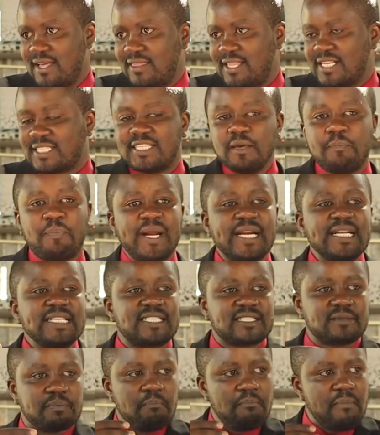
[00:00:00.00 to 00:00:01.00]
that
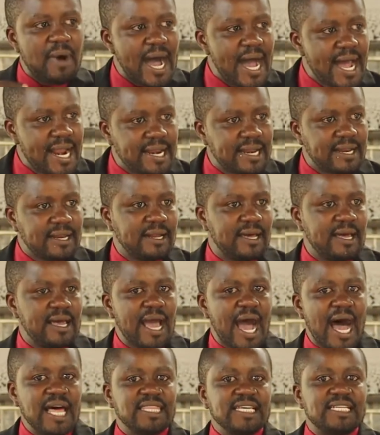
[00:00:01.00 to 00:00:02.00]
separates man
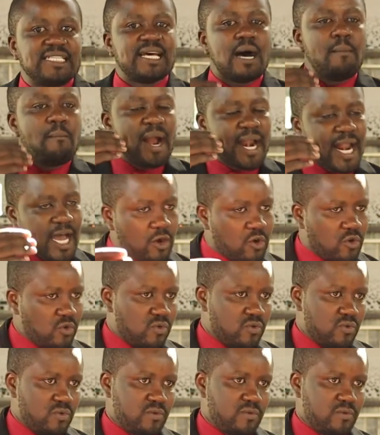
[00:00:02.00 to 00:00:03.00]
and the tabernacle.